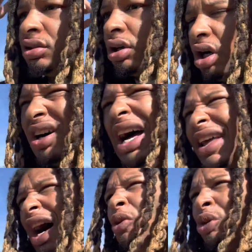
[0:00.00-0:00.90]
all right,
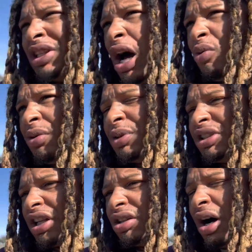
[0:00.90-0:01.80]
yeah, I want that one
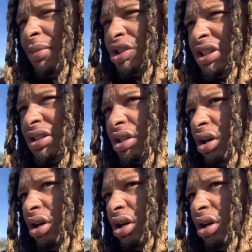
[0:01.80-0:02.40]
particular. How much is it?